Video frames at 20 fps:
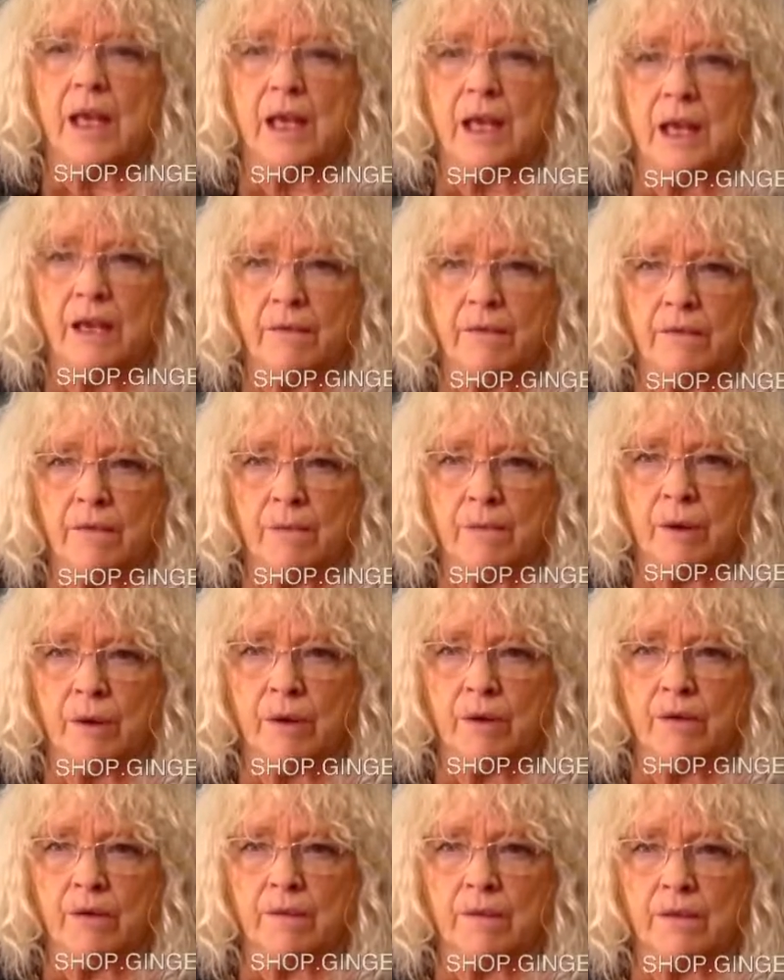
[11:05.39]
Every
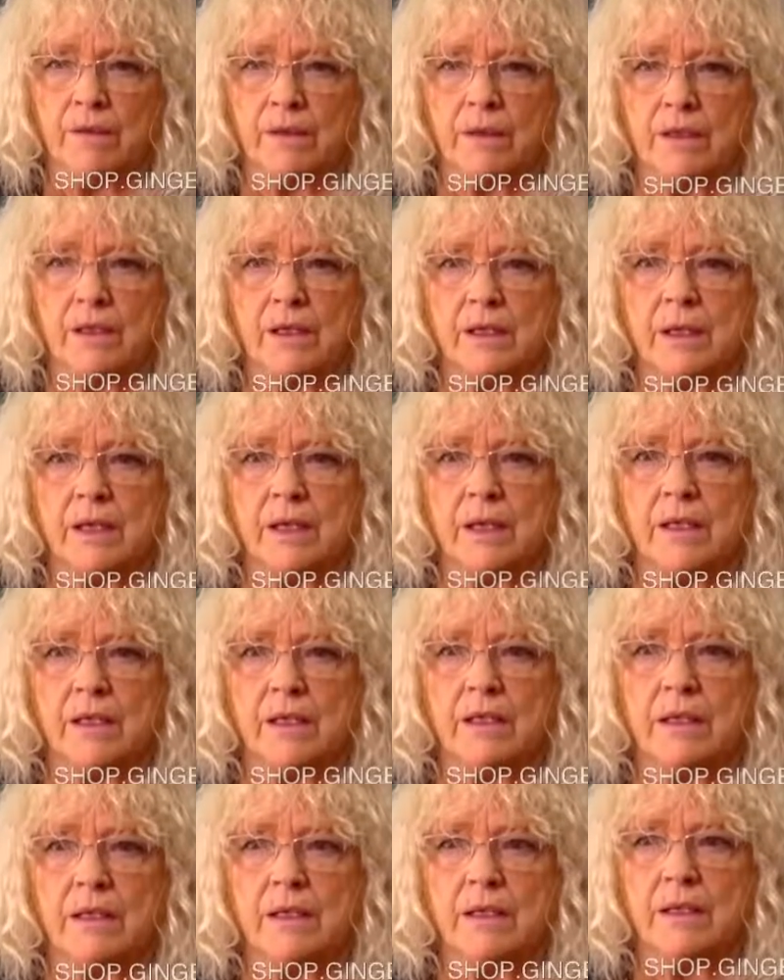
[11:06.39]
part of us
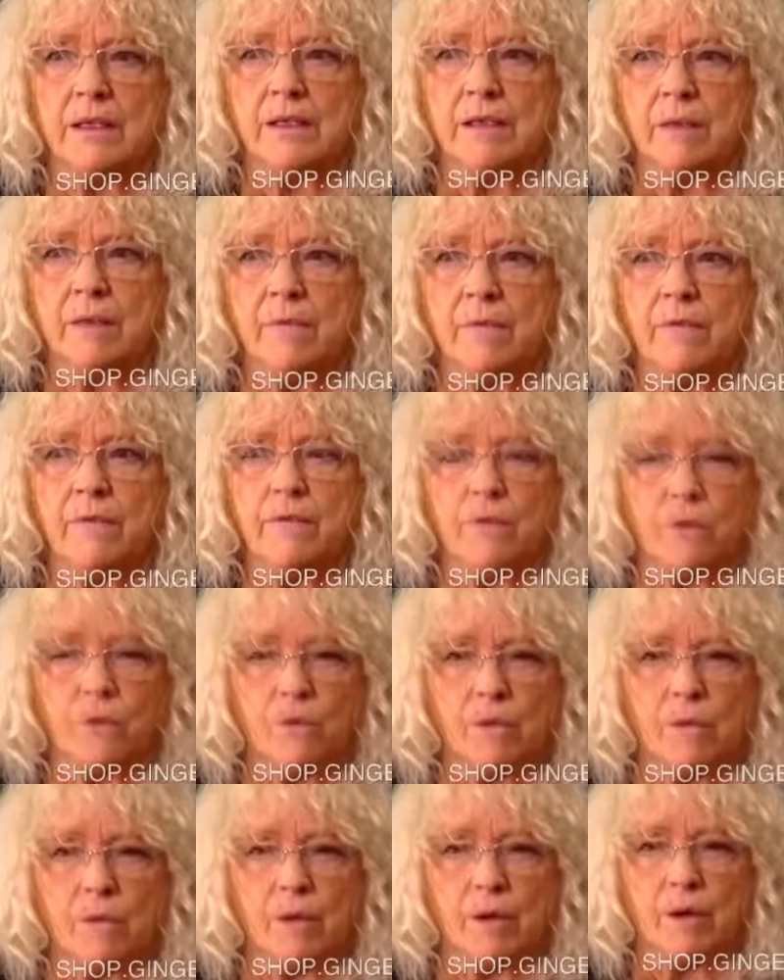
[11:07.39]
is some
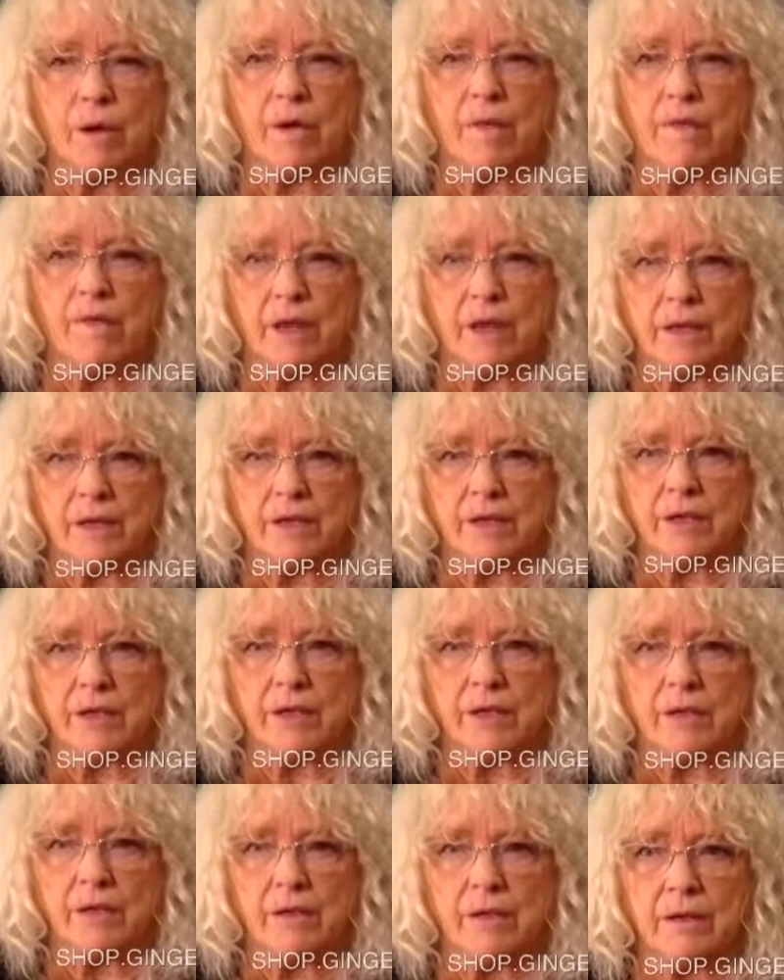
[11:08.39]
form of
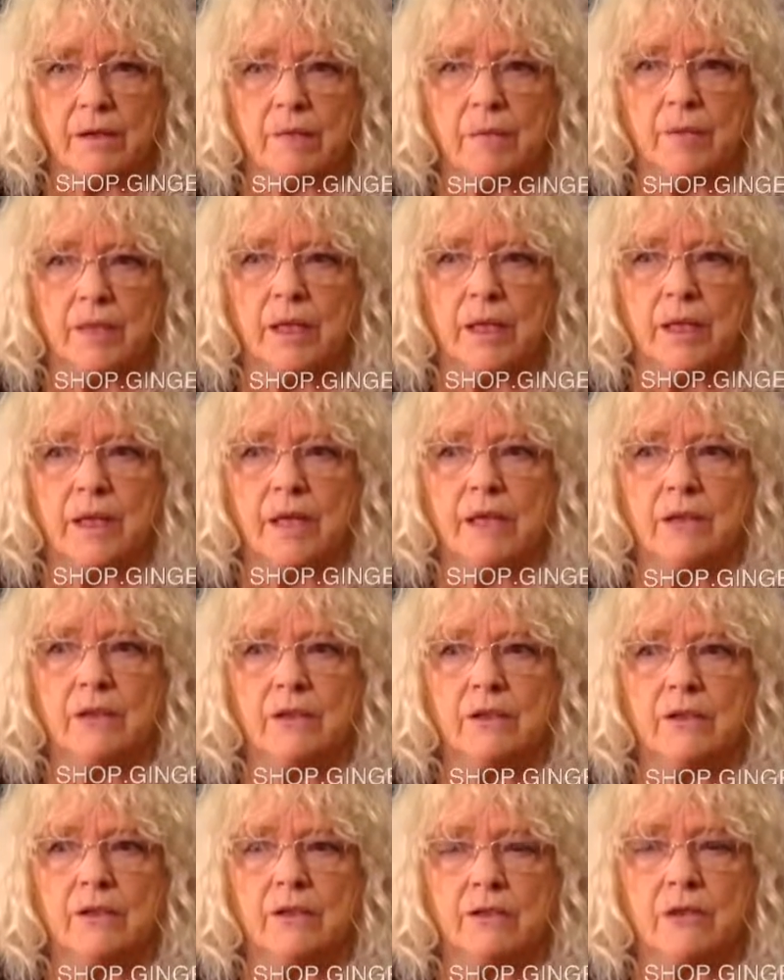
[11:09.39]
energy, a
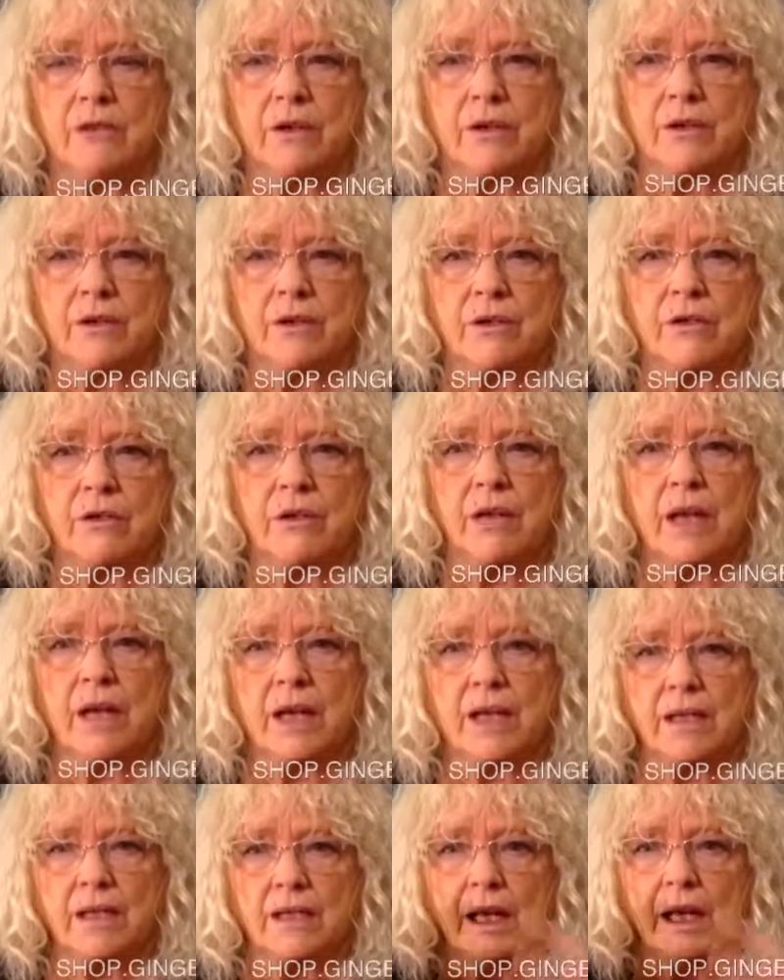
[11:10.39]
molecular structure that
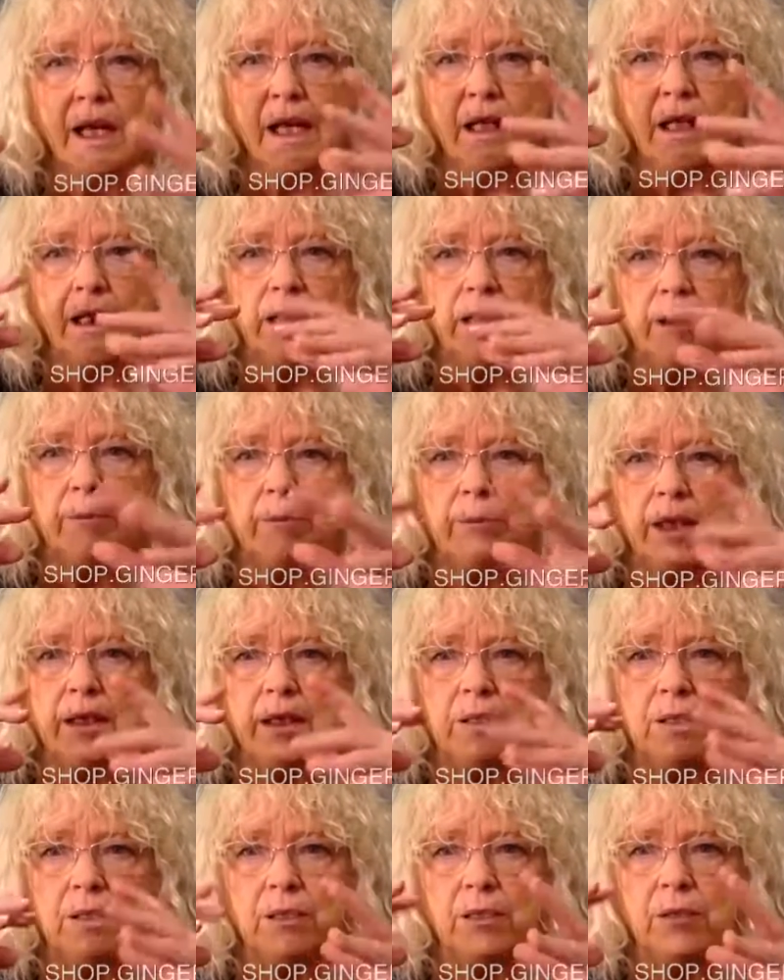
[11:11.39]
has the
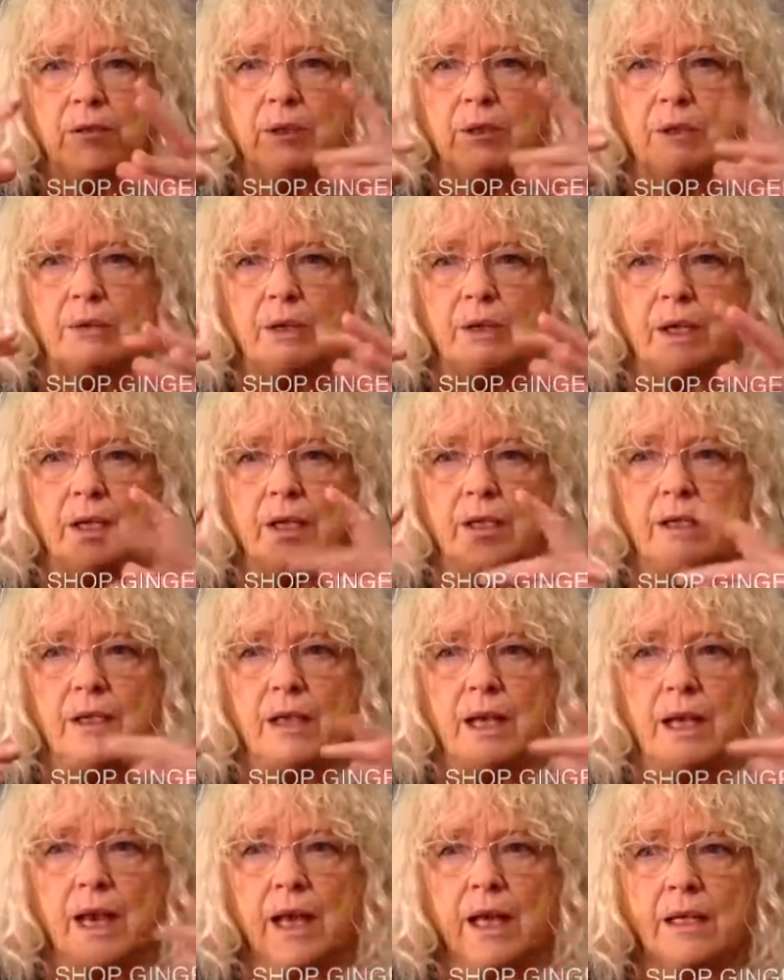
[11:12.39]
spaces between
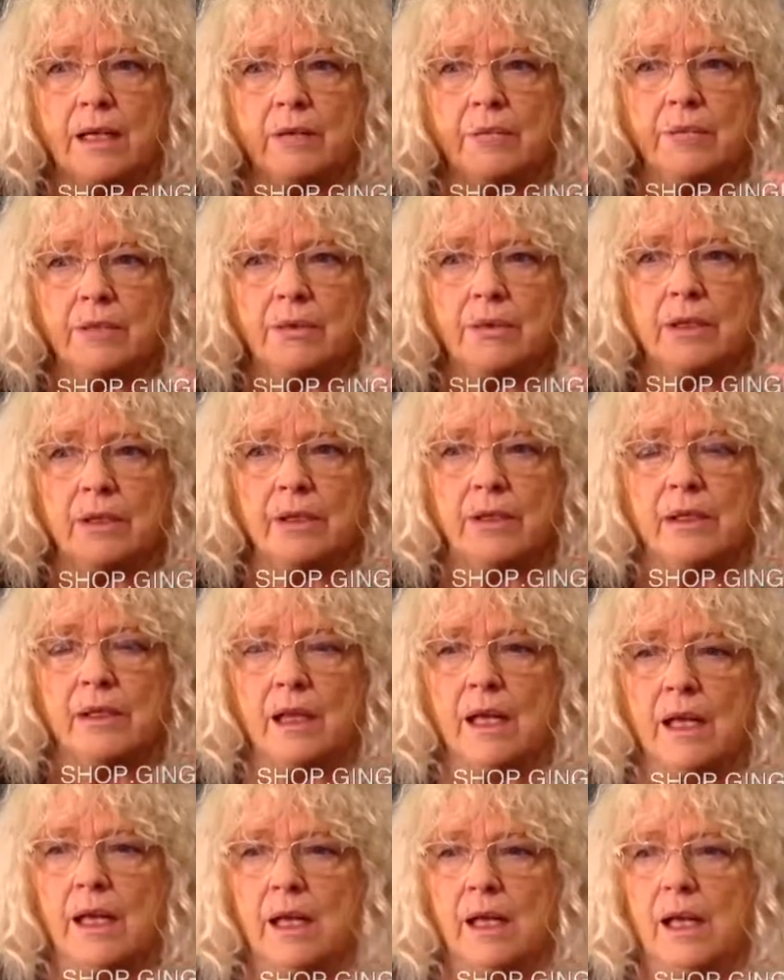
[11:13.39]
the atoms and
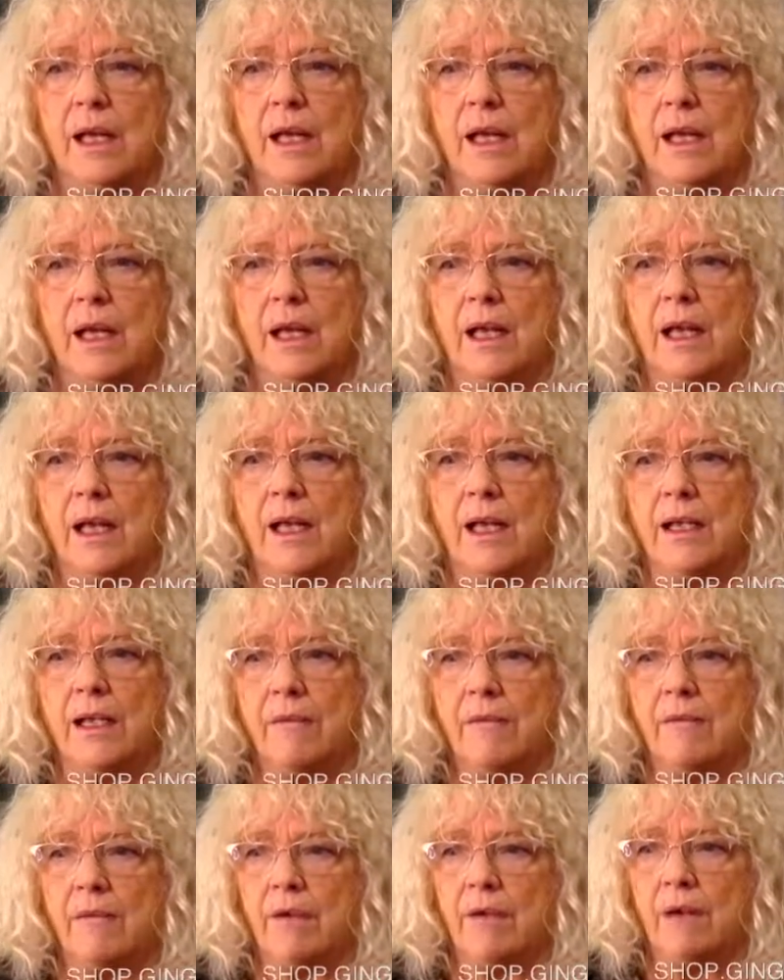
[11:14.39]
and
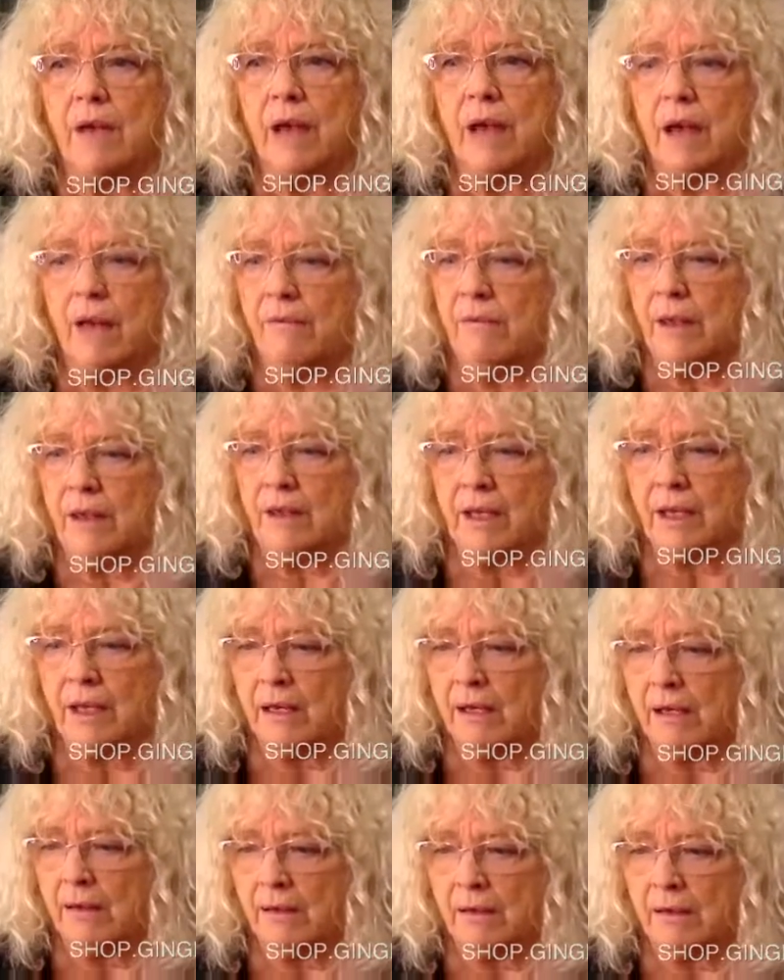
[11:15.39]
every everything